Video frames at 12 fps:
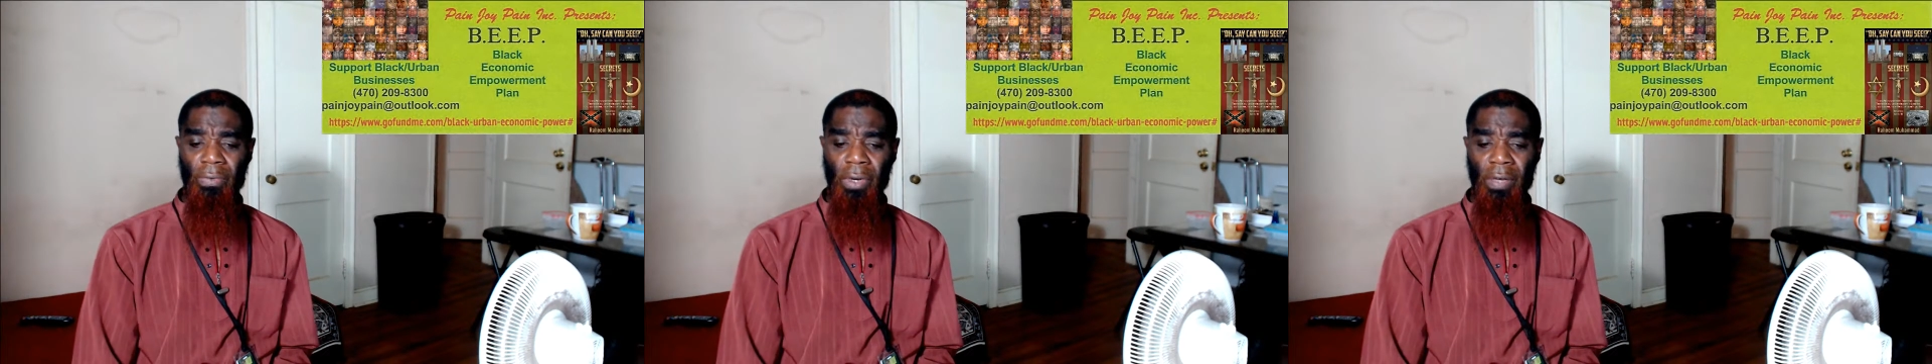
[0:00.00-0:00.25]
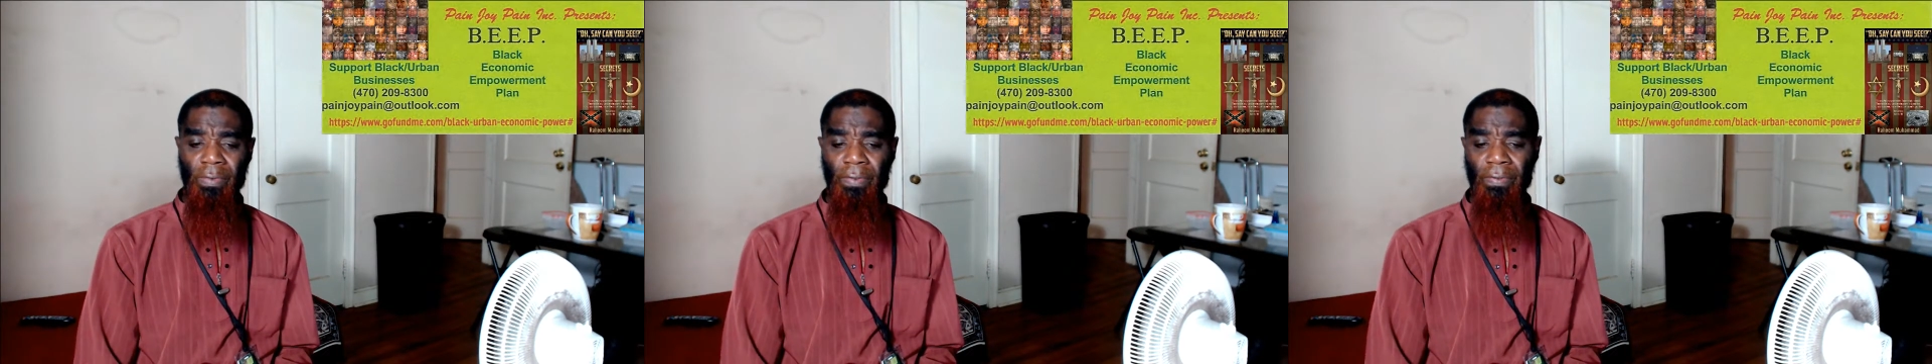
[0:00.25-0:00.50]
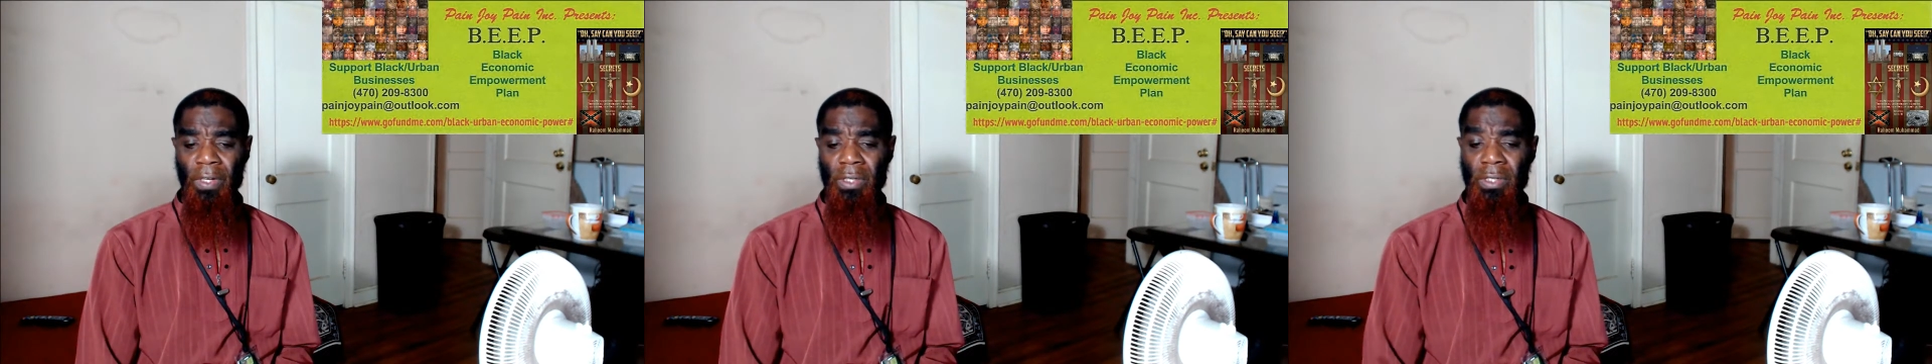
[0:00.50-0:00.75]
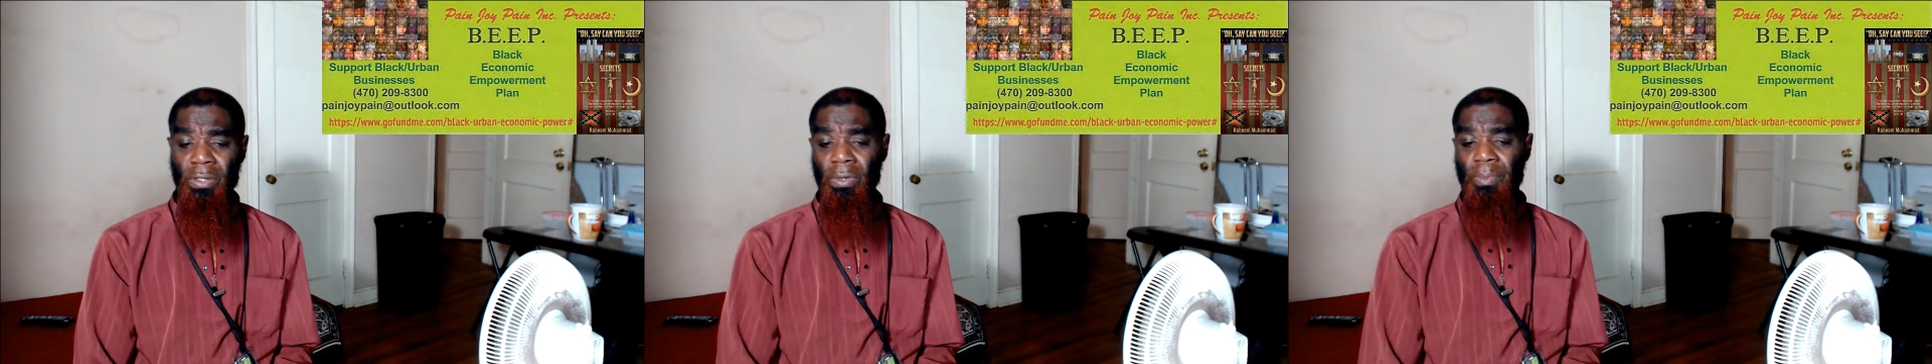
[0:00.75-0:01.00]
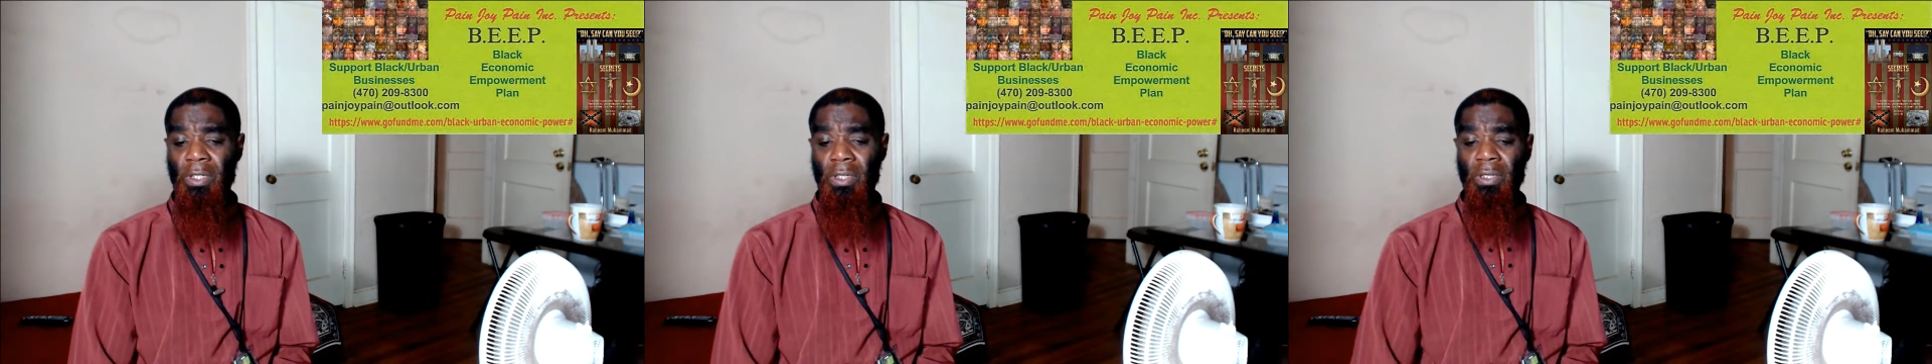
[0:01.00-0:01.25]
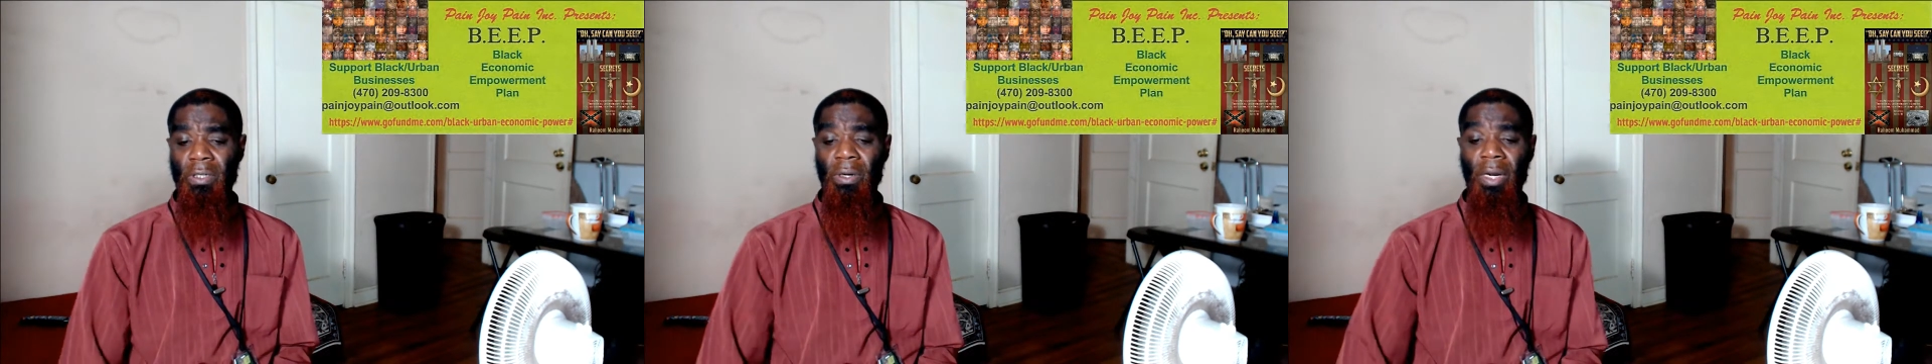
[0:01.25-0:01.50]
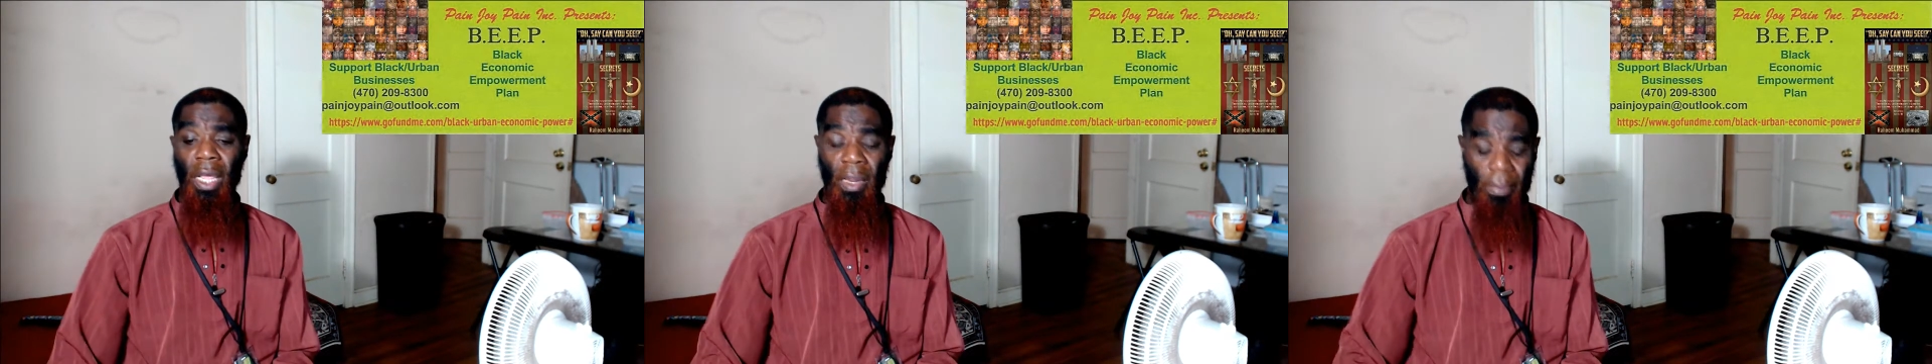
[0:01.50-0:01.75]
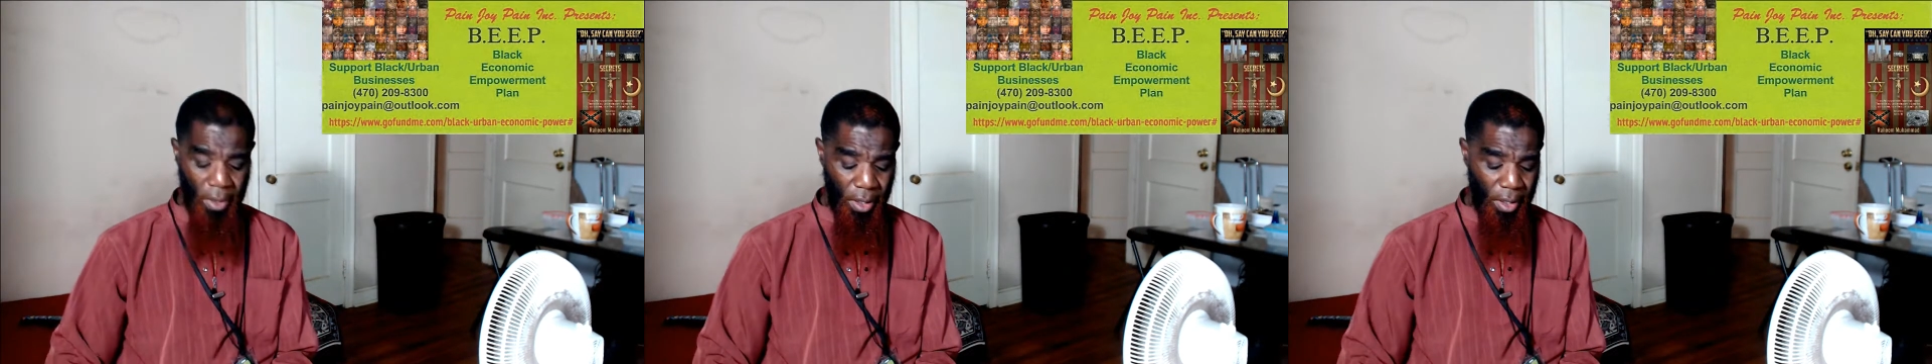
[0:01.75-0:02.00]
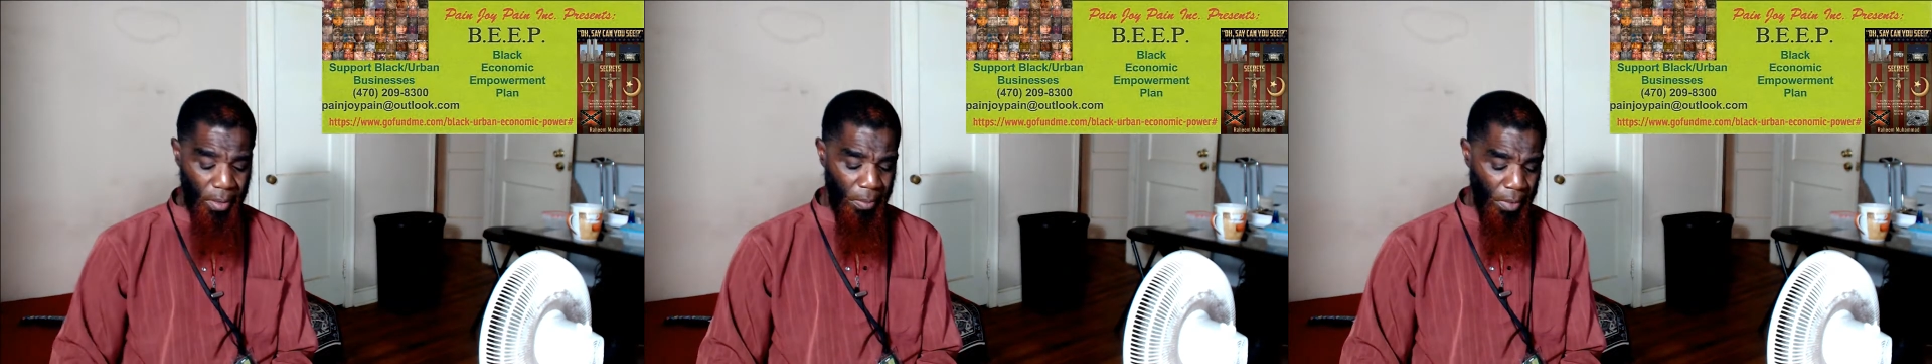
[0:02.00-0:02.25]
really fulfilling the scripture concerning Abraham,